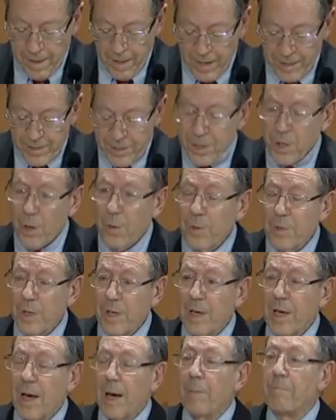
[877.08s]
And so
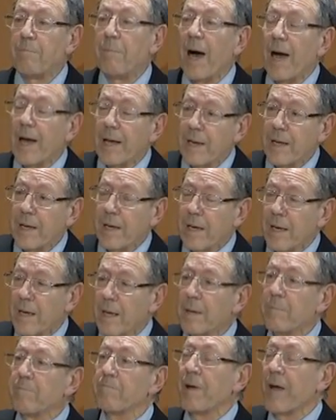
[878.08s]
the abiding
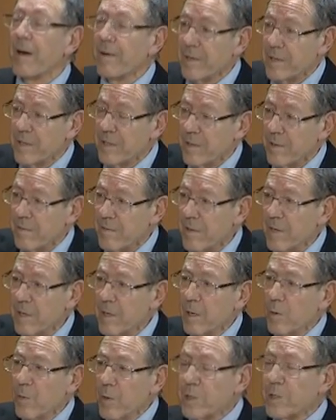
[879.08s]
imperative
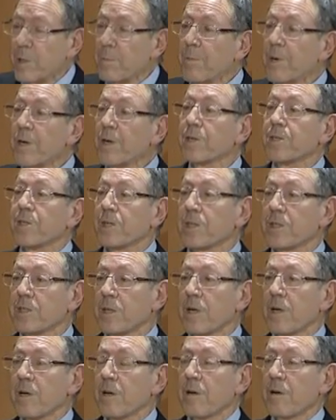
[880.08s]
which emerges
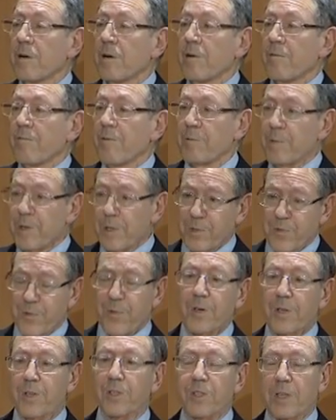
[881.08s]
from this
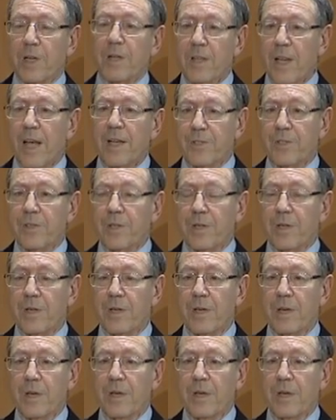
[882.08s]
first lesson,